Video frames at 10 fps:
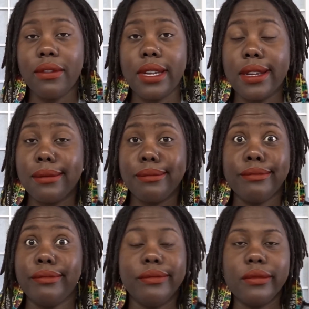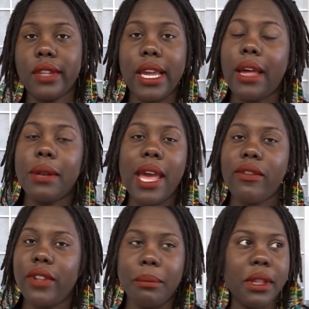If not, I don't
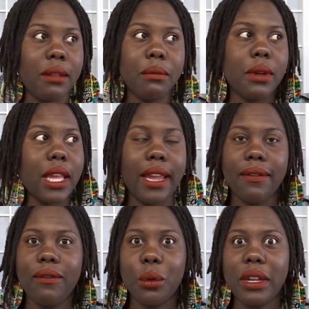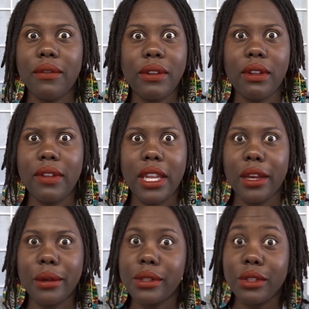have nothing but like 40 or 50
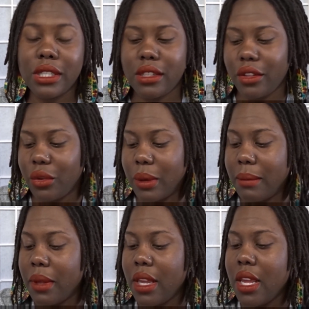videos, so just look through them.